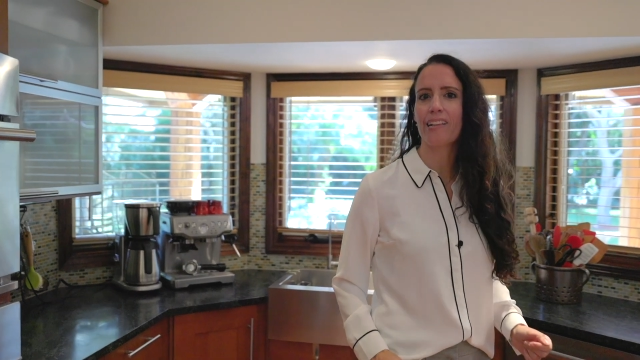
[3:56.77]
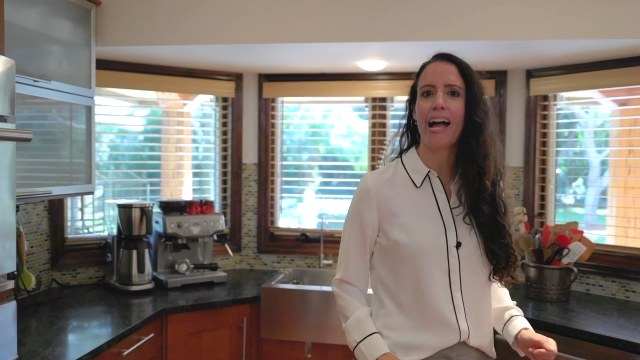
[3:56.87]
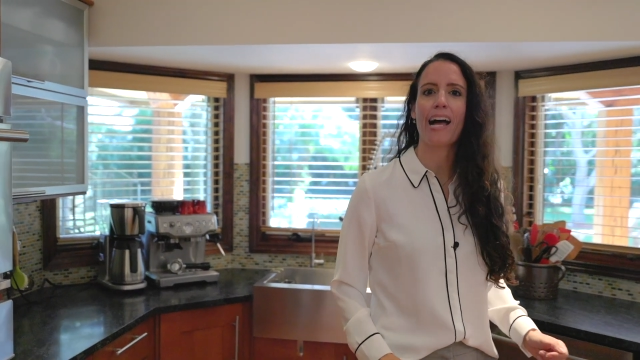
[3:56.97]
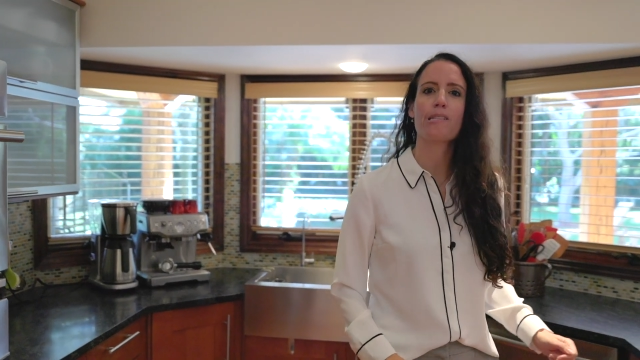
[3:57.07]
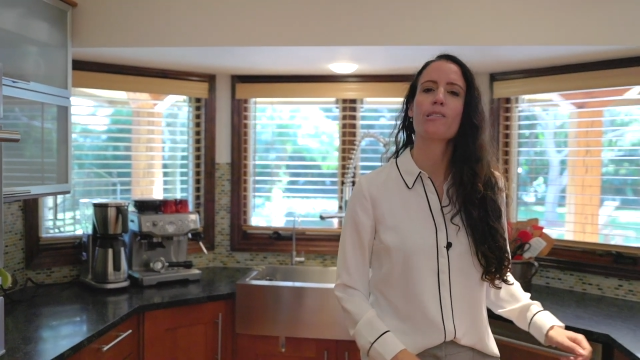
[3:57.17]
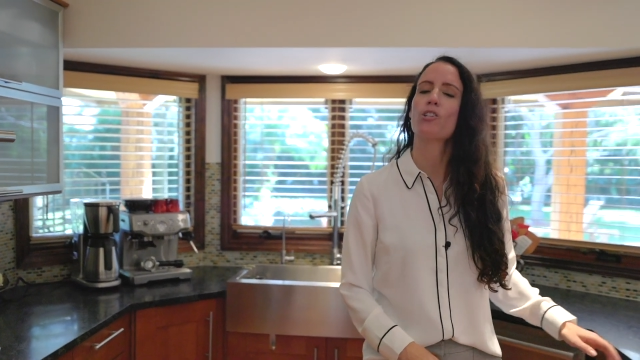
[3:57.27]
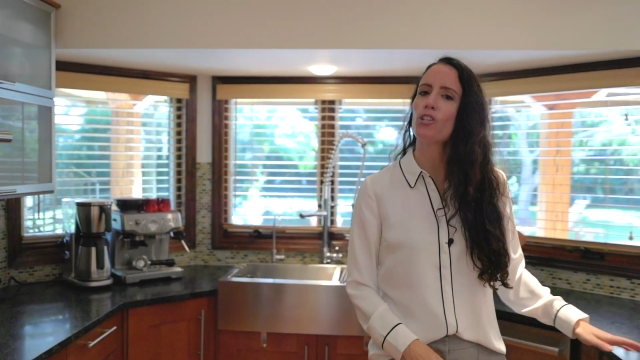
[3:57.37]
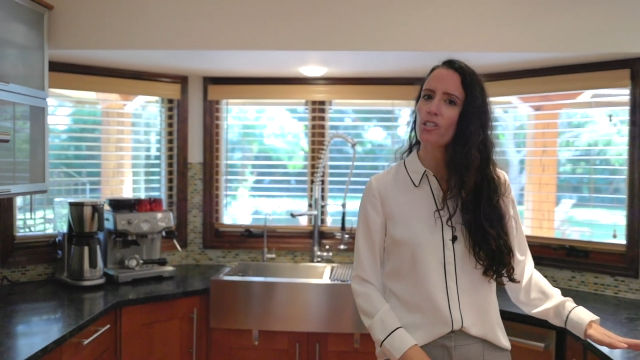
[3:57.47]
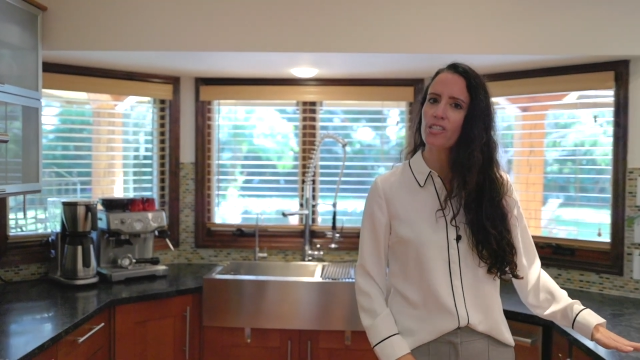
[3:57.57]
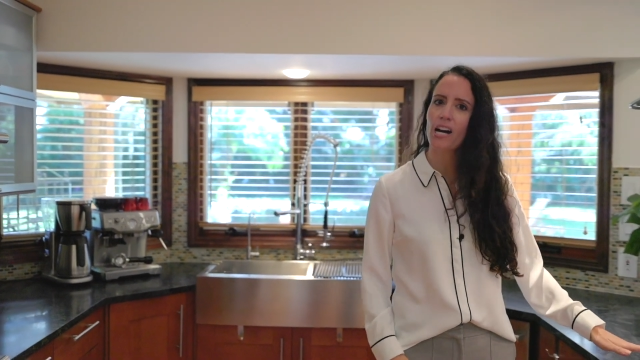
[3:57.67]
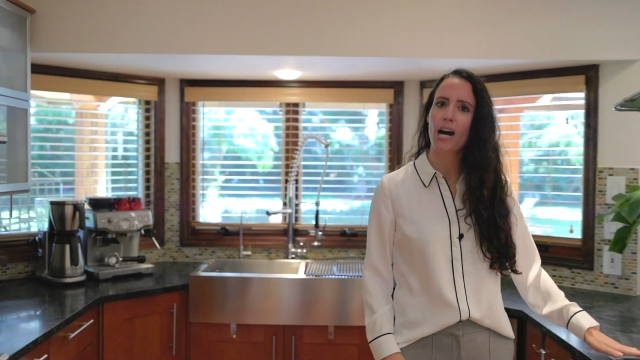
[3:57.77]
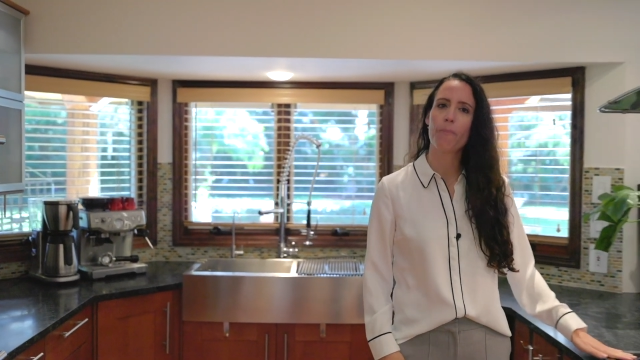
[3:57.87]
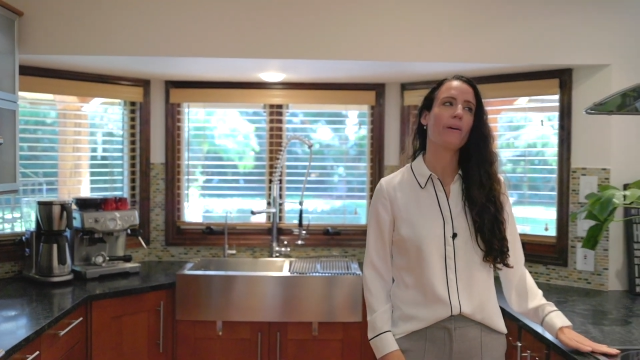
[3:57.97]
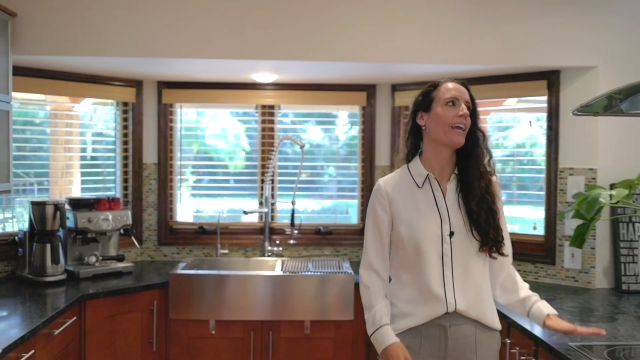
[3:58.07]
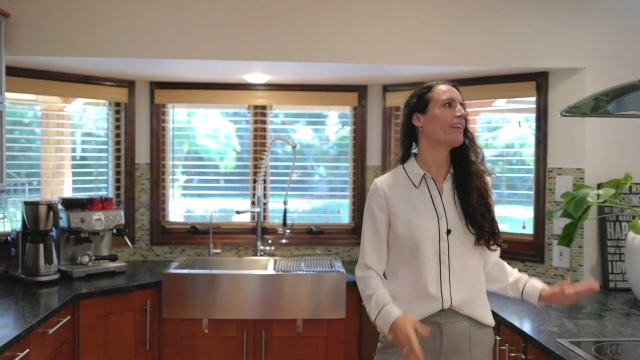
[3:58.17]
glass
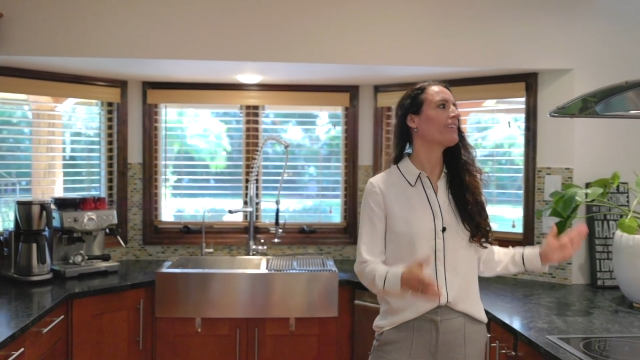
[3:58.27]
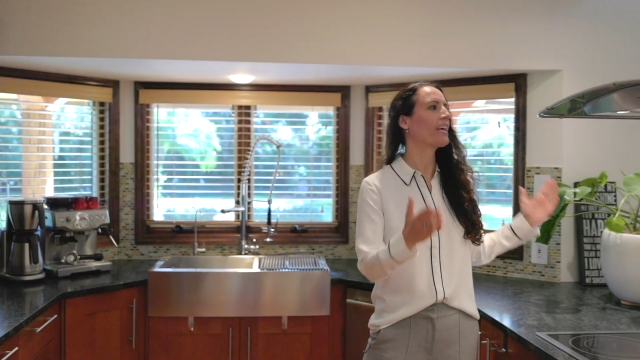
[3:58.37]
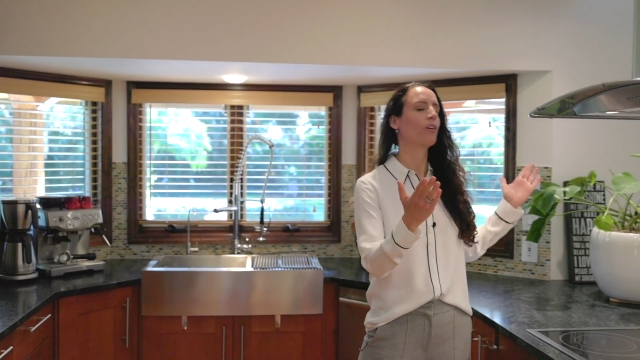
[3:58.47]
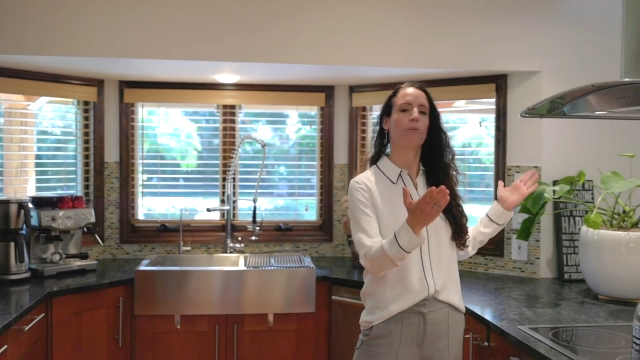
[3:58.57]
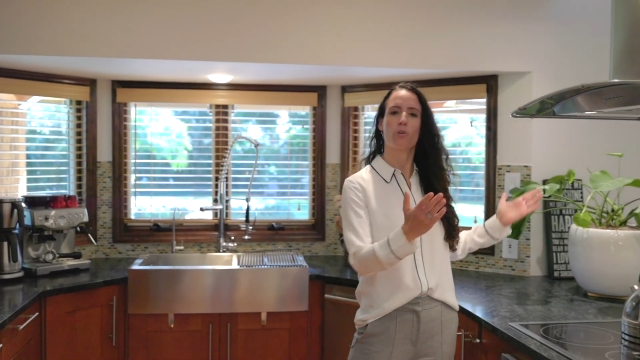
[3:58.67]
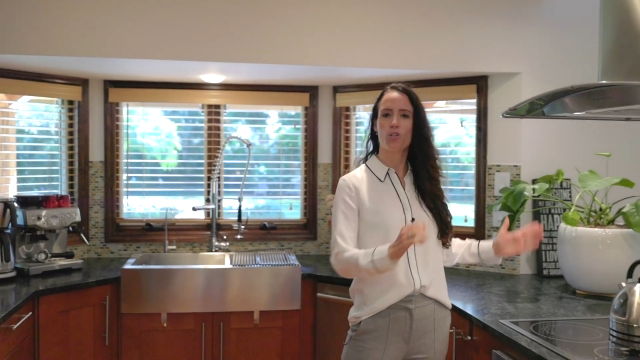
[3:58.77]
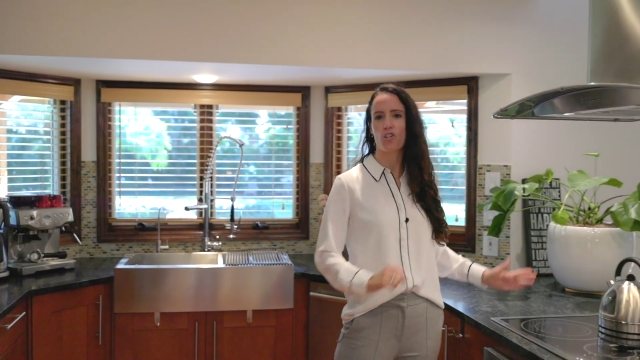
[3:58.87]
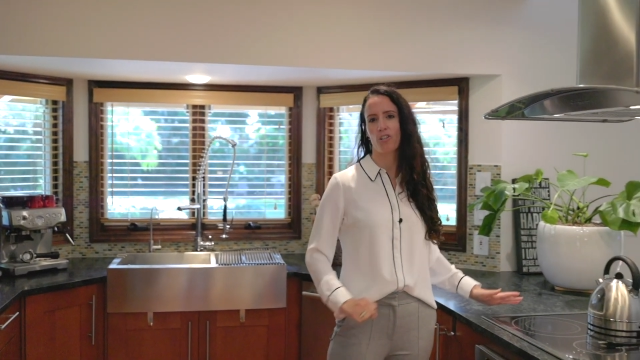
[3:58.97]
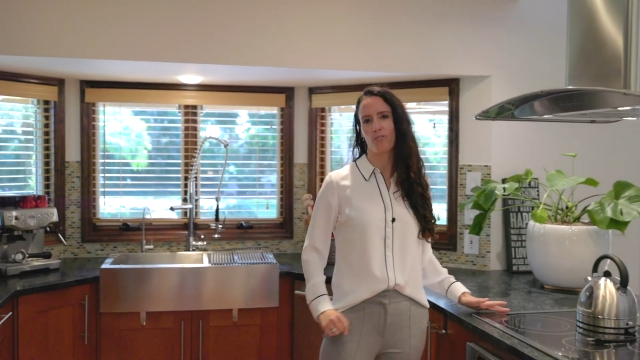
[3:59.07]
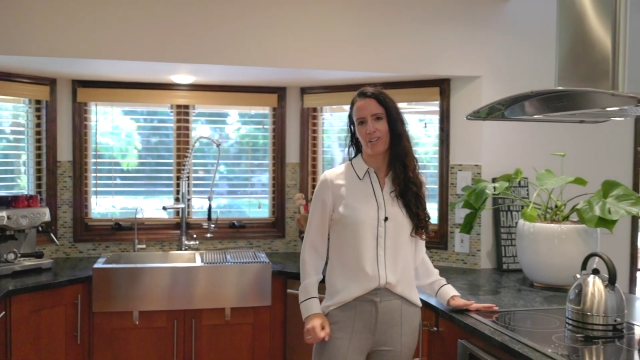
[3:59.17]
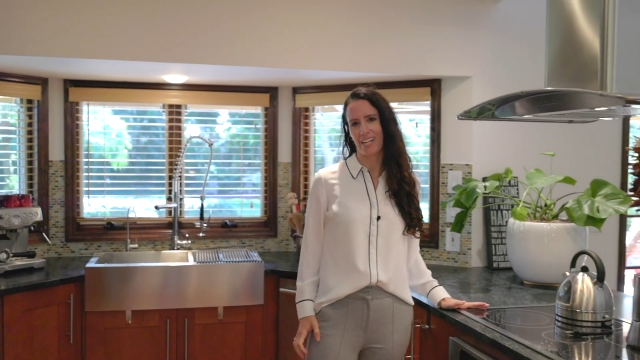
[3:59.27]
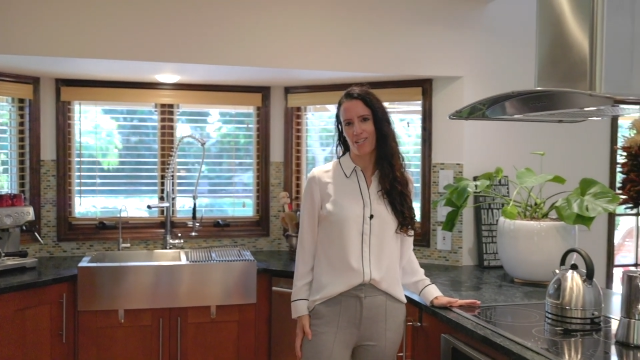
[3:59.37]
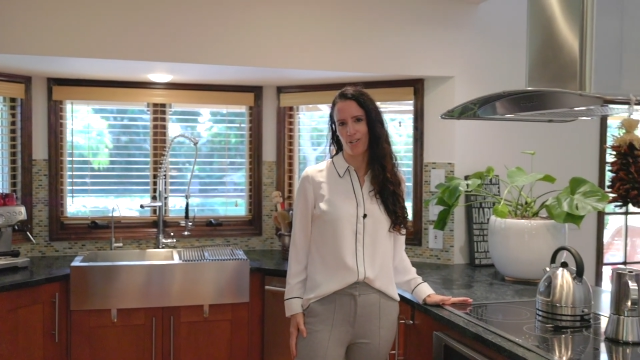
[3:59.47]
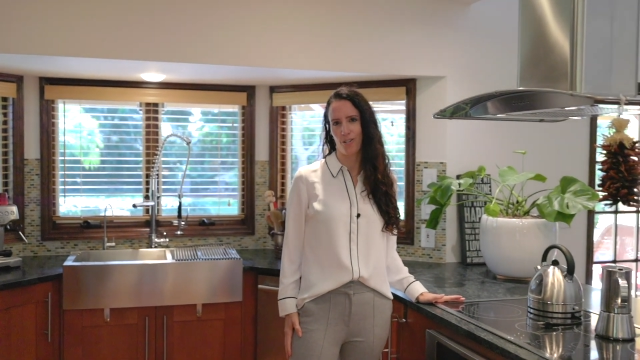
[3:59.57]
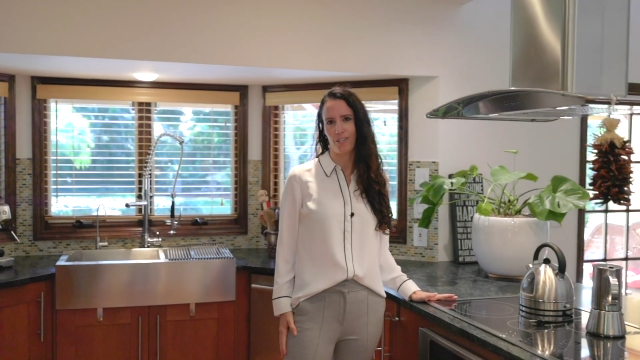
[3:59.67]
cooktop and a commercial grade
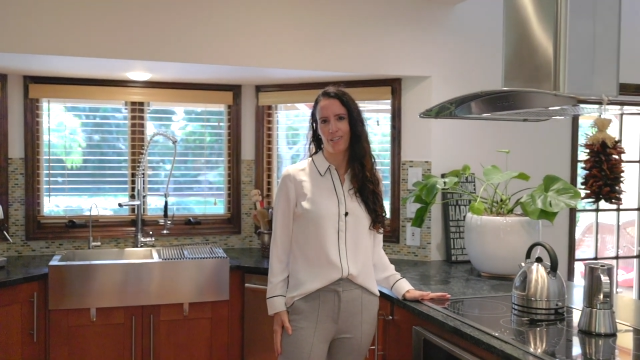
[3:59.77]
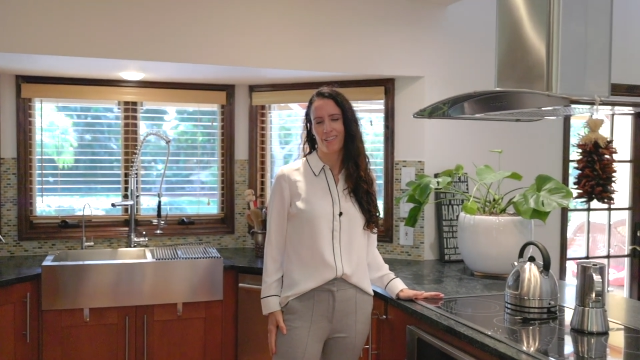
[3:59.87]
hood.